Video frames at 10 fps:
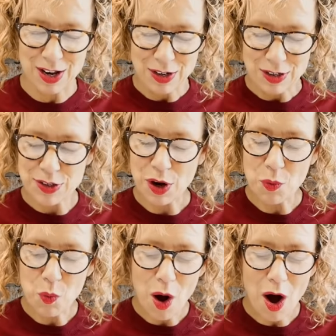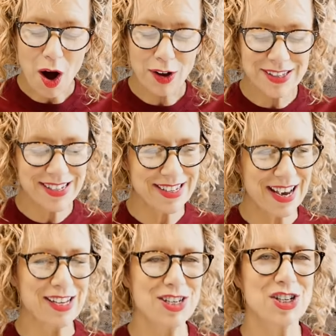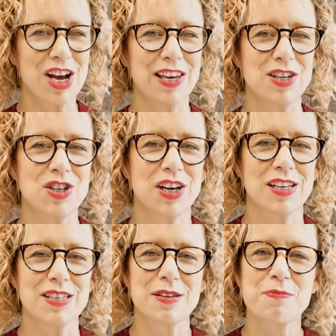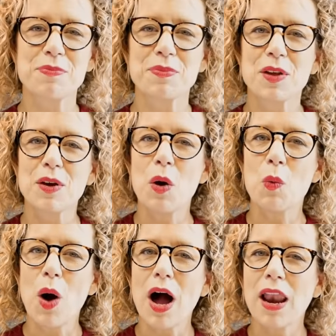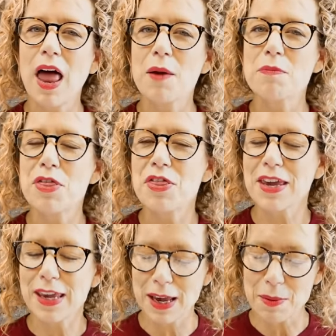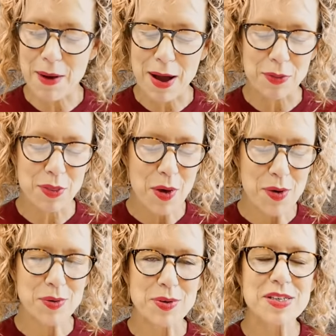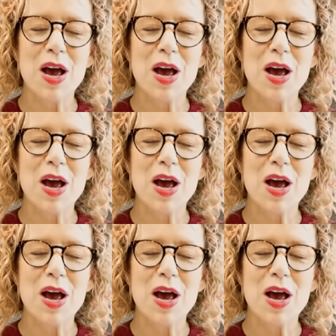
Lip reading: So what are today's challenges? While I'm thinking about those,